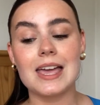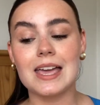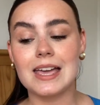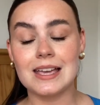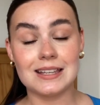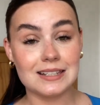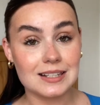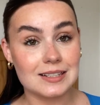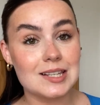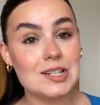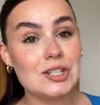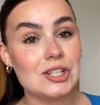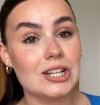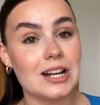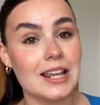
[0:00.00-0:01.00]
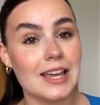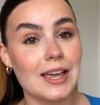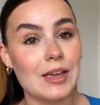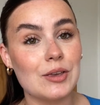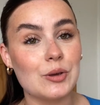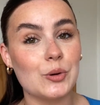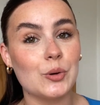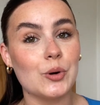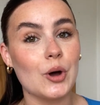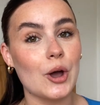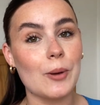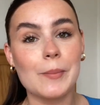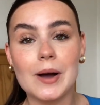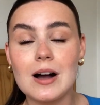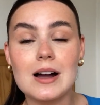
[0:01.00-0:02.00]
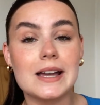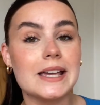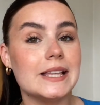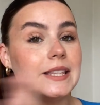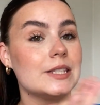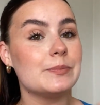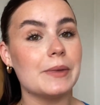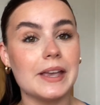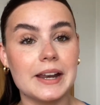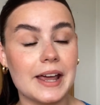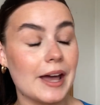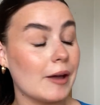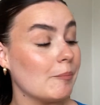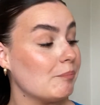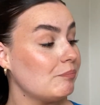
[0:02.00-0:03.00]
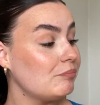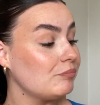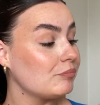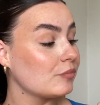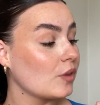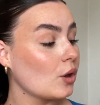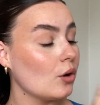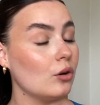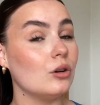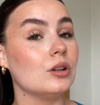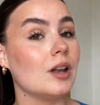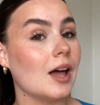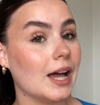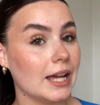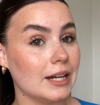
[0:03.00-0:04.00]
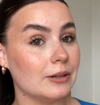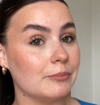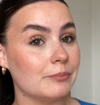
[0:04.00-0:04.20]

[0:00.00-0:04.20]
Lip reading: It's essentially your Home Bargains, B&M online.